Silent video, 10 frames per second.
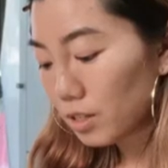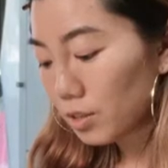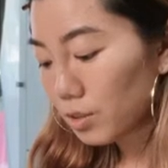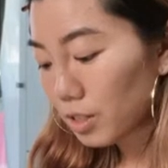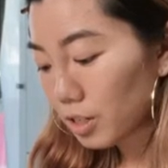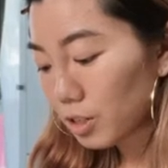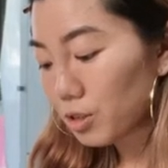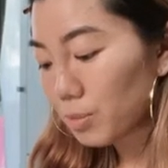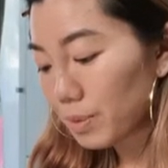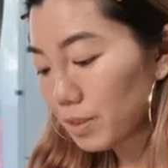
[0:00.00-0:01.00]
2 centimeters,
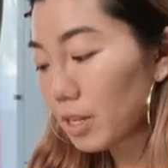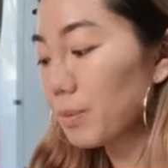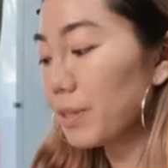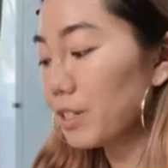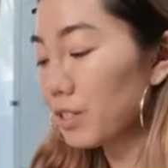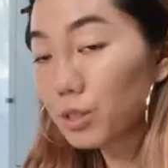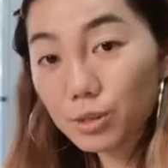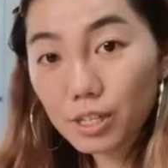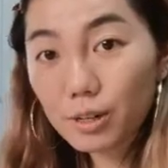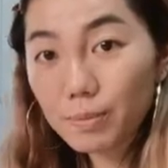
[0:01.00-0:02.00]
2 centimeters, 2
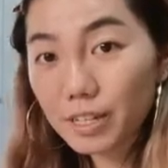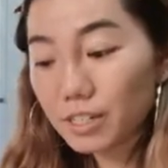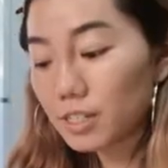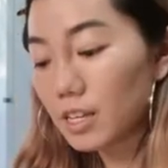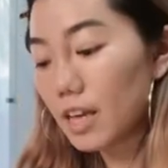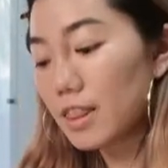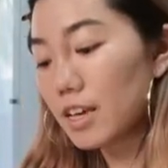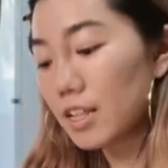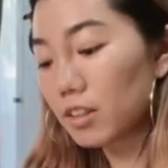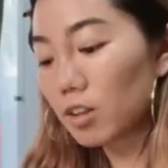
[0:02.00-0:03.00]
centimeters, and
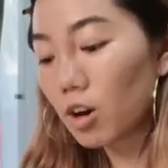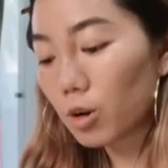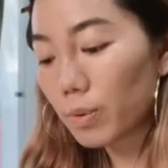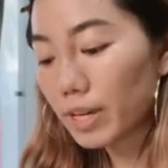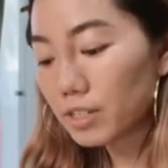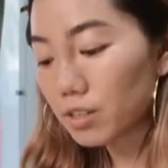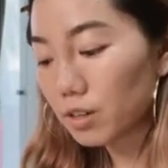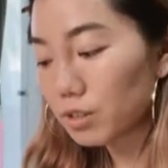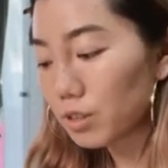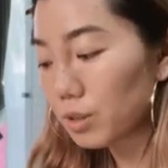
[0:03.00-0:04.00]
then long ways
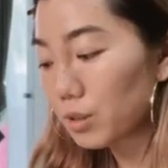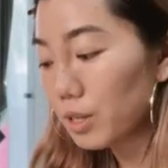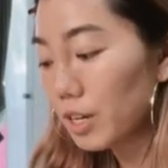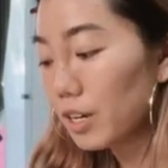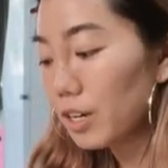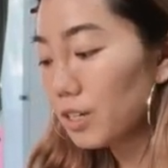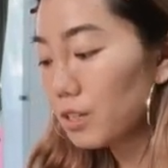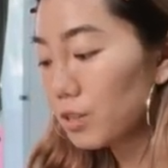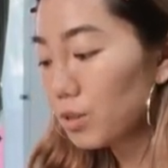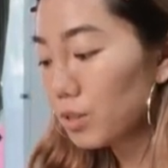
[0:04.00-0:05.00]
also
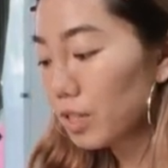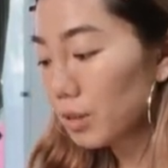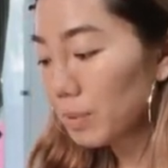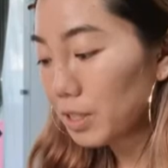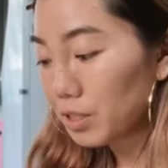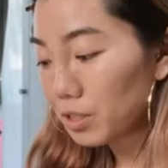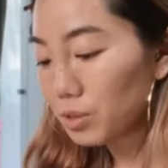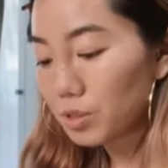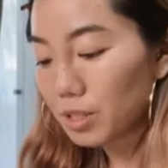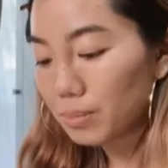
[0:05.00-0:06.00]
2 centimeters,
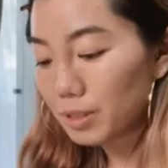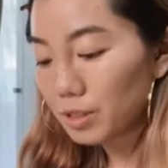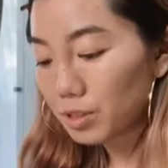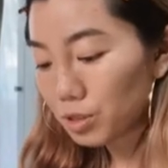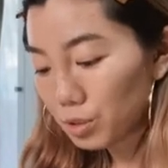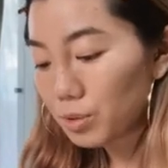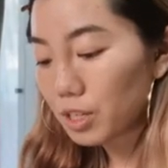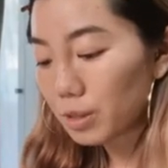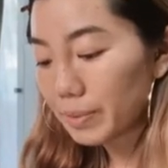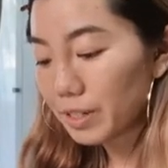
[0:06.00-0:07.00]
2 centimeters, 2
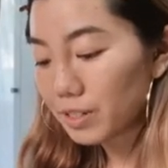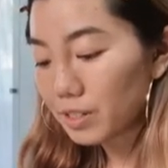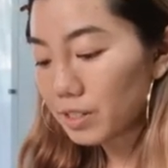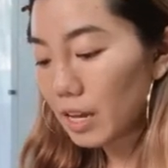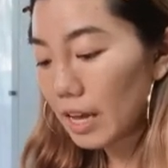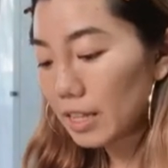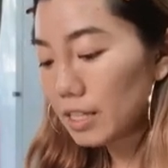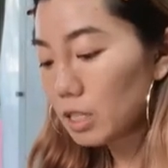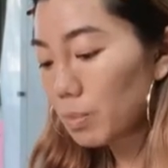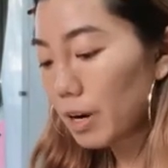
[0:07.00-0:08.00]
centimeters. And
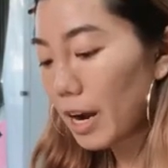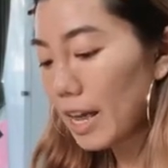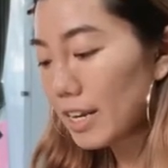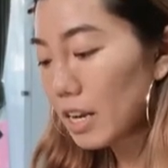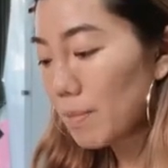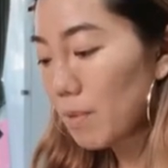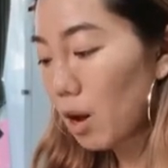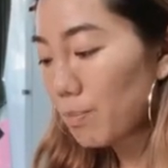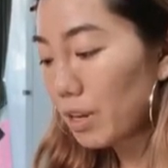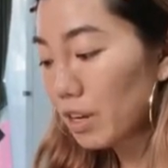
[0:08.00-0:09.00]
this part ended up
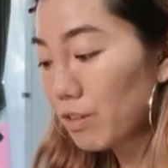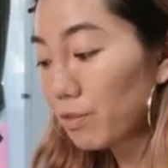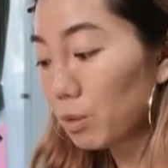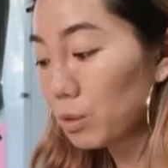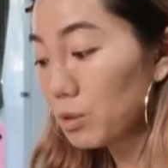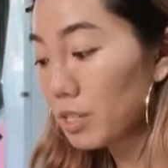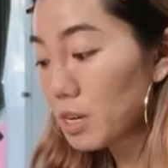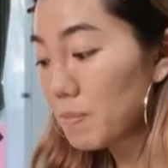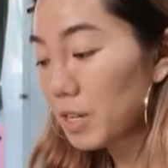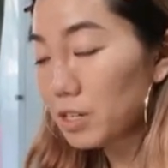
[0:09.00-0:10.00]
not being a full 2
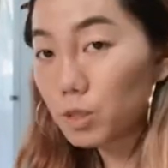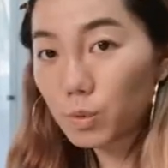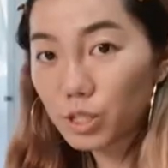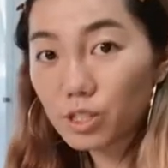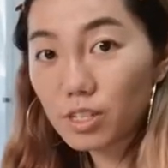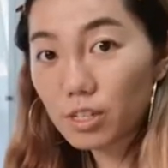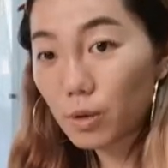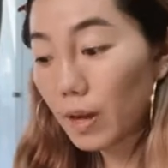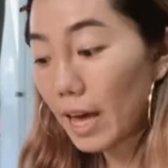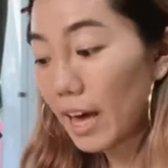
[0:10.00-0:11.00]
centimeters, which is
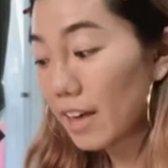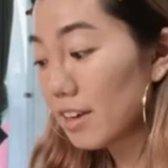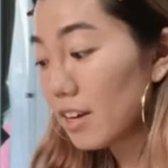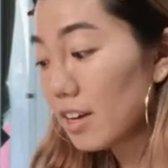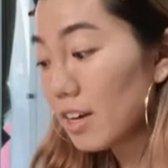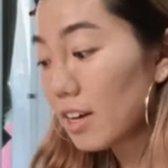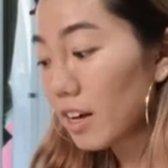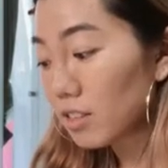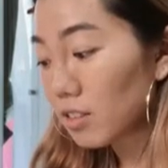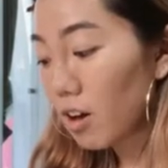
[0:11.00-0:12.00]
okay,
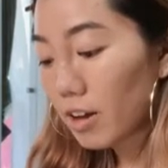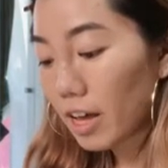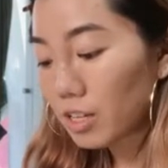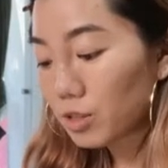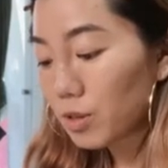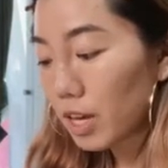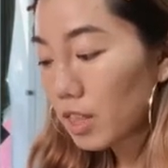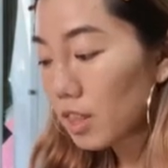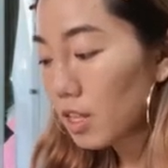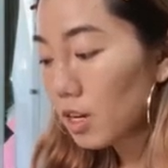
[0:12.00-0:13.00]
as long as you
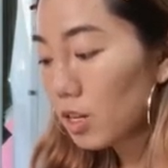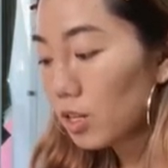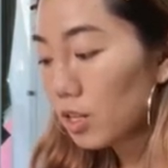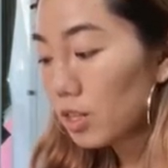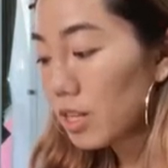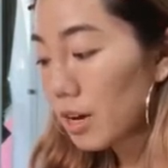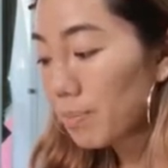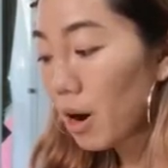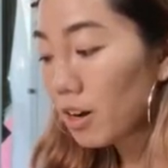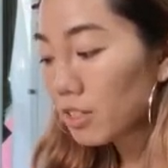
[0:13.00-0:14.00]
get the
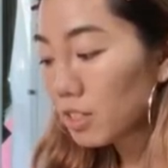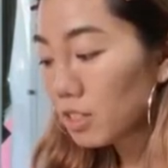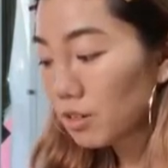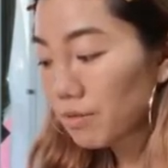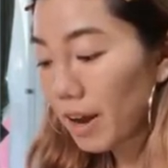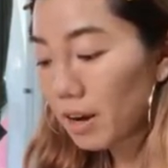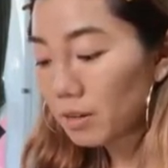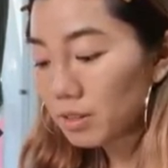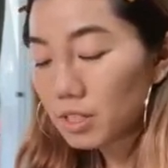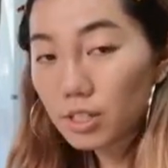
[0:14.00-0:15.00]
boxes
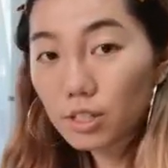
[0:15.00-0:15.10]
around